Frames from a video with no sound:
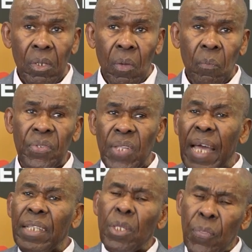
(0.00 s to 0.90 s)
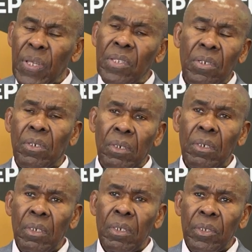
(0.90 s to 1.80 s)
was
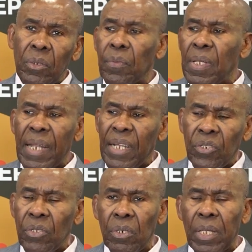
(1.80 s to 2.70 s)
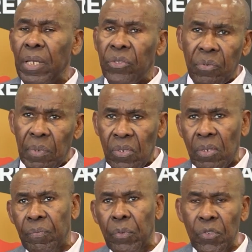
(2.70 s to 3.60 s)
antithetical to the national interests
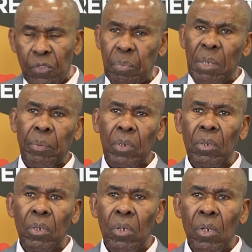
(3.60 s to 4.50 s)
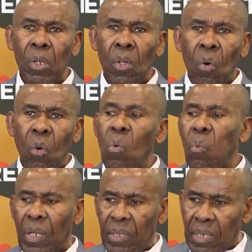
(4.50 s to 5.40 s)
of those people who
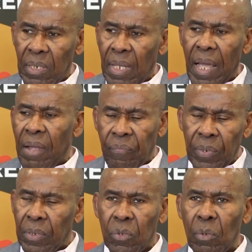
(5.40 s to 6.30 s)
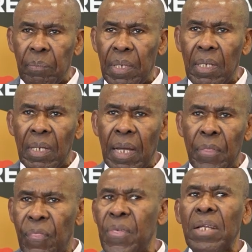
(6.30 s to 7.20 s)
wanted Africa to be a
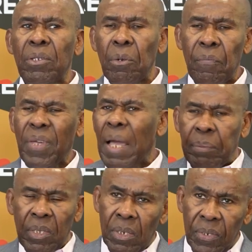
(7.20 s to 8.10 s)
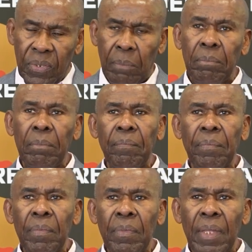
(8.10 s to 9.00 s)
theater of capitalism
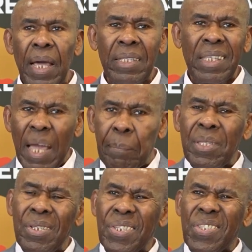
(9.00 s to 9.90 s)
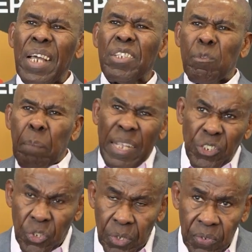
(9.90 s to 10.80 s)
and capitalist
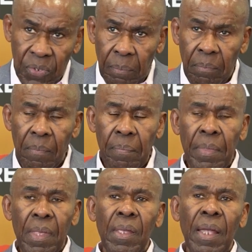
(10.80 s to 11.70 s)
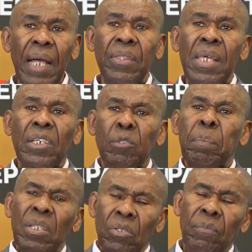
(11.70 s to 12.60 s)
expansionism at the
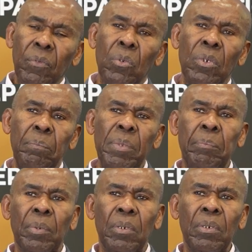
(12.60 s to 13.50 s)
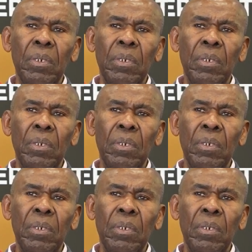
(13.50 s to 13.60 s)
expense of local people.